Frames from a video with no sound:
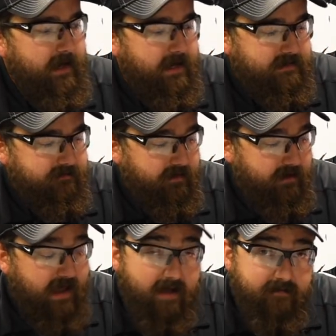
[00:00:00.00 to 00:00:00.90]
It's a
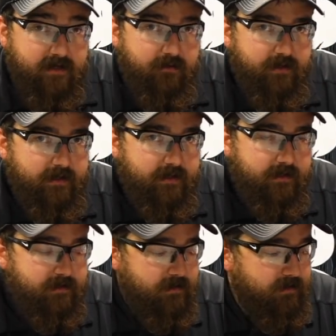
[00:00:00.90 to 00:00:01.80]
very heavy unit,
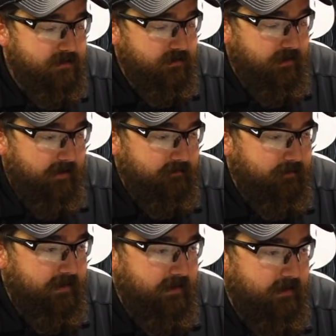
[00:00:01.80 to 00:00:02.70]
so you have to
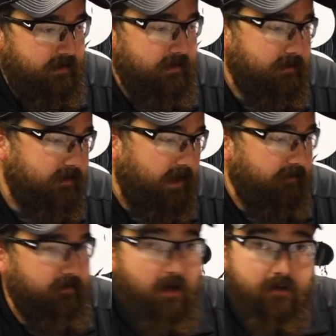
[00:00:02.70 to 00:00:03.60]
be
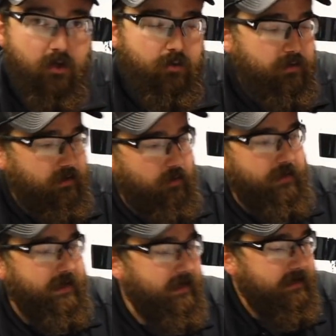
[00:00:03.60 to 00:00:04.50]
careful on loading,
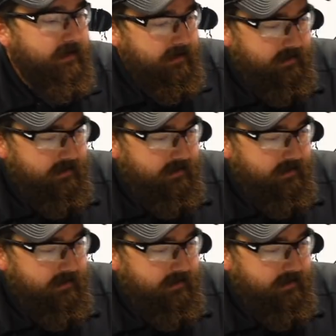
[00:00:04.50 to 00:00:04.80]
loading it.